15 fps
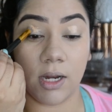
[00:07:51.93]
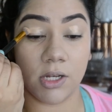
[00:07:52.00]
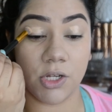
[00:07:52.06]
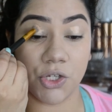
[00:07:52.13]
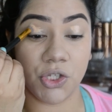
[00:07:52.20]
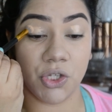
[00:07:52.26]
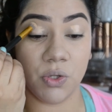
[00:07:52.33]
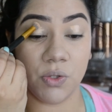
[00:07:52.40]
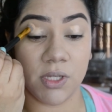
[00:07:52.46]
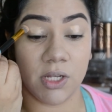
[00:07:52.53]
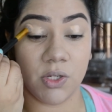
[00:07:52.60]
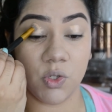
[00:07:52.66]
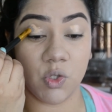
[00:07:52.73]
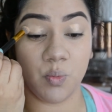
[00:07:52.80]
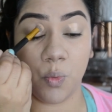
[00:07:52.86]
I just use that
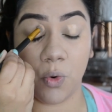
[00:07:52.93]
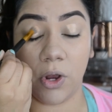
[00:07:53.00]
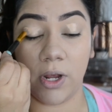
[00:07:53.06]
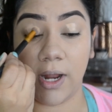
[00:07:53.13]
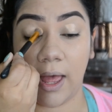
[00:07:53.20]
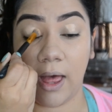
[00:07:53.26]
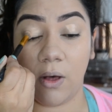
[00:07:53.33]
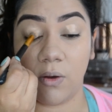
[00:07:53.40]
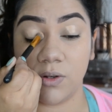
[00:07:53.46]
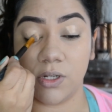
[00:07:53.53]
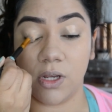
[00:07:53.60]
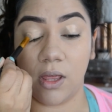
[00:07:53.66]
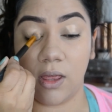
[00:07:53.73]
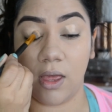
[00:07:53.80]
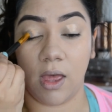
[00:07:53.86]
to spread out
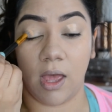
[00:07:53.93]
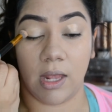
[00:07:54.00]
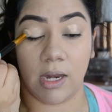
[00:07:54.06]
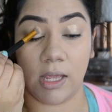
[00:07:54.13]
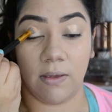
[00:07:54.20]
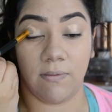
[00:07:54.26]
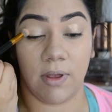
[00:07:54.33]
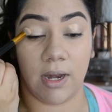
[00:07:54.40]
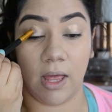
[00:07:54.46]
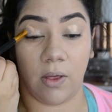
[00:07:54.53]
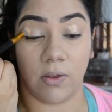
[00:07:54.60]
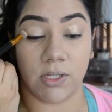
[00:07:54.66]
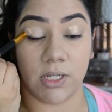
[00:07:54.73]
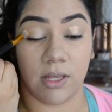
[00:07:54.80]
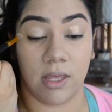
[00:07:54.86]
and even
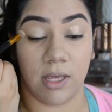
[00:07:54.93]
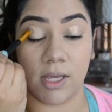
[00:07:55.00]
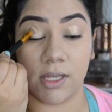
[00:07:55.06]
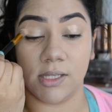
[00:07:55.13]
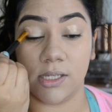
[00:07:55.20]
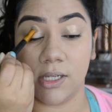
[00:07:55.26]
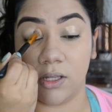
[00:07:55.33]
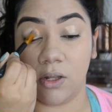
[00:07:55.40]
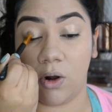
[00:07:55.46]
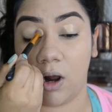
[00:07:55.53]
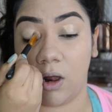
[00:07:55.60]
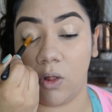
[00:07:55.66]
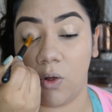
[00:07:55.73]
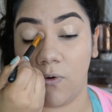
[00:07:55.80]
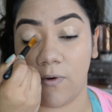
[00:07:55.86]
out the concealer
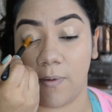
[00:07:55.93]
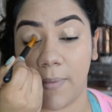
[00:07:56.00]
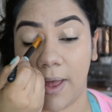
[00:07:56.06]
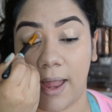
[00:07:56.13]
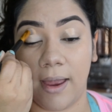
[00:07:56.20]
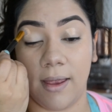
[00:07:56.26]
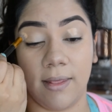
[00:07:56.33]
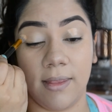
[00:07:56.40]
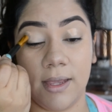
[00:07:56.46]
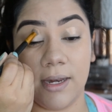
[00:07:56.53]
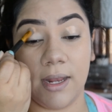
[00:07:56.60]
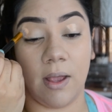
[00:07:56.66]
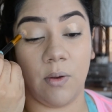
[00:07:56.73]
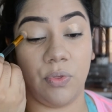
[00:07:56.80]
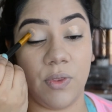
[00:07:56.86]
all over my eyelid,
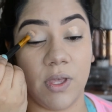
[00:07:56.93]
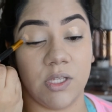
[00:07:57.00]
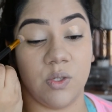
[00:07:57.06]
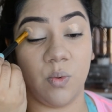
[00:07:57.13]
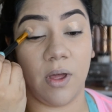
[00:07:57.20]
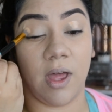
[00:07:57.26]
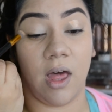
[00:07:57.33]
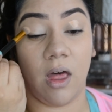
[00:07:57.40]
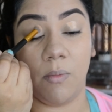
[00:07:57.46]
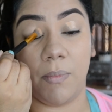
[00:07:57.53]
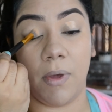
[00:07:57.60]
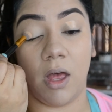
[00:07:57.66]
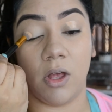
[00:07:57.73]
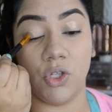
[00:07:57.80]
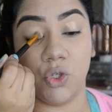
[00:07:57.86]
and this will help
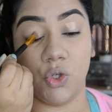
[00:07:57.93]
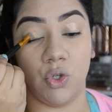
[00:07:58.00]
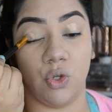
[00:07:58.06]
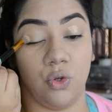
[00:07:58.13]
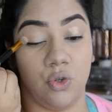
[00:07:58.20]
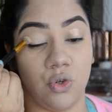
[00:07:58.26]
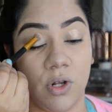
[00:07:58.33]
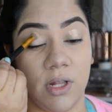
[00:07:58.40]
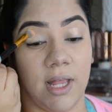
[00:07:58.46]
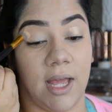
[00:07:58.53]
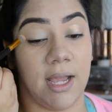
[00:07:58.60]
out to neutralize